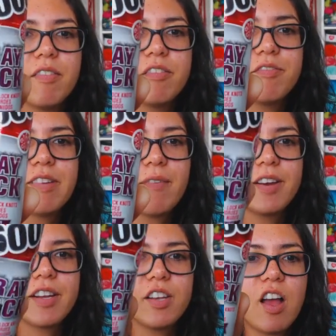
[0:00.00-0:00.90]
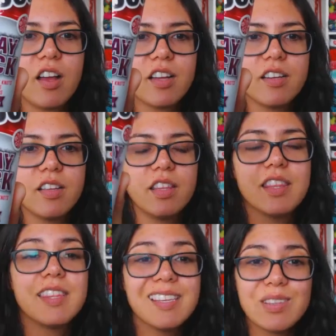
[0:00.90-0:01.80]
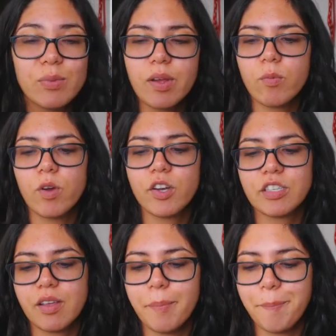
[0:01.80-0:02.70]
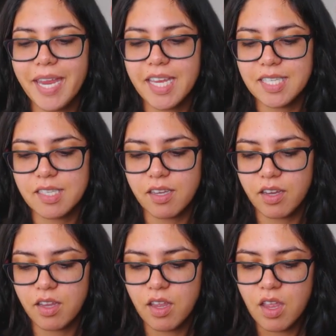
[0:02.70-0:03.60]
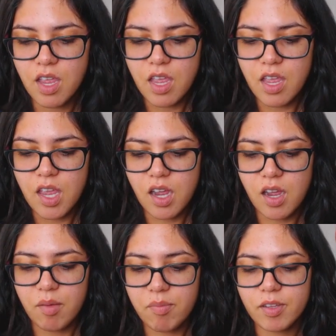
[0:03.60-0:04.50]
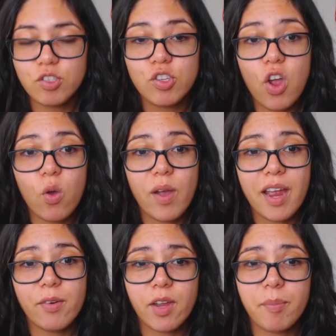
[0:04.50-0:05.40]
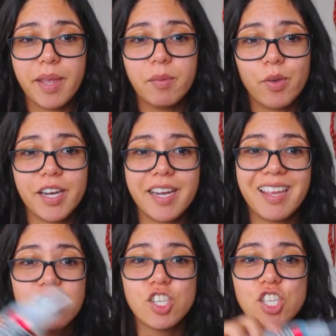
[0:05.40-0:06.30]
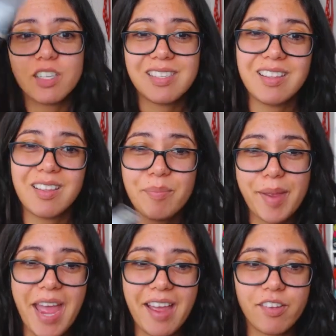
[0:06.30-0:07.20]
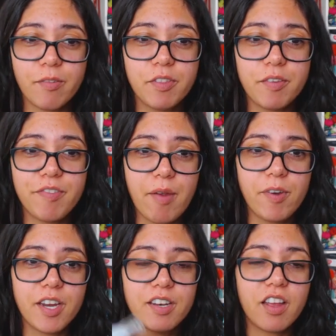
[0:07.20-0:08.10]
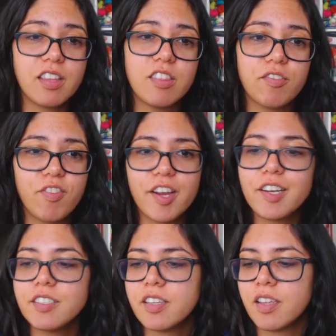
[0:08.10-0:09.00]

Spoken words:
fabric lock. This one works amazing. Though I recommend putting it just in the back of the fabric, not in the front,